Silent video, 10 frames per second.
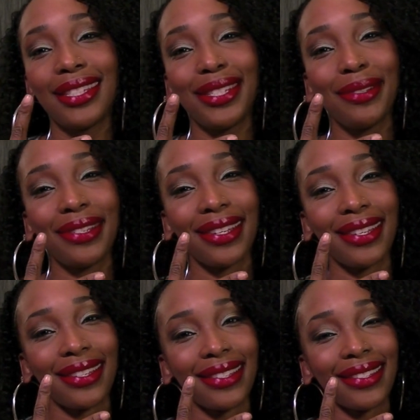
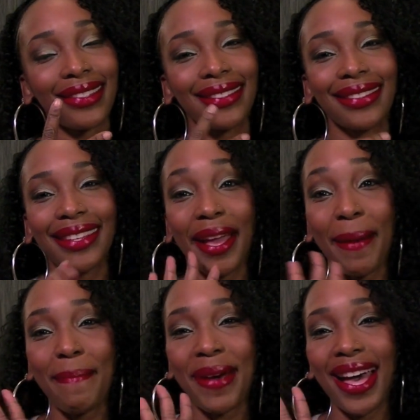Deuces.
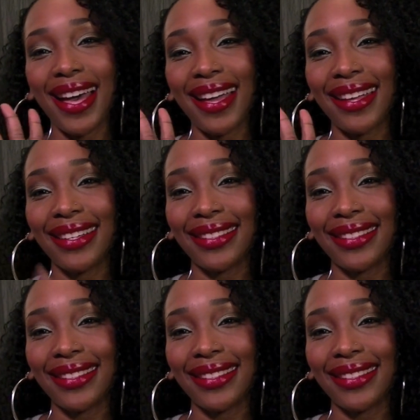Bye.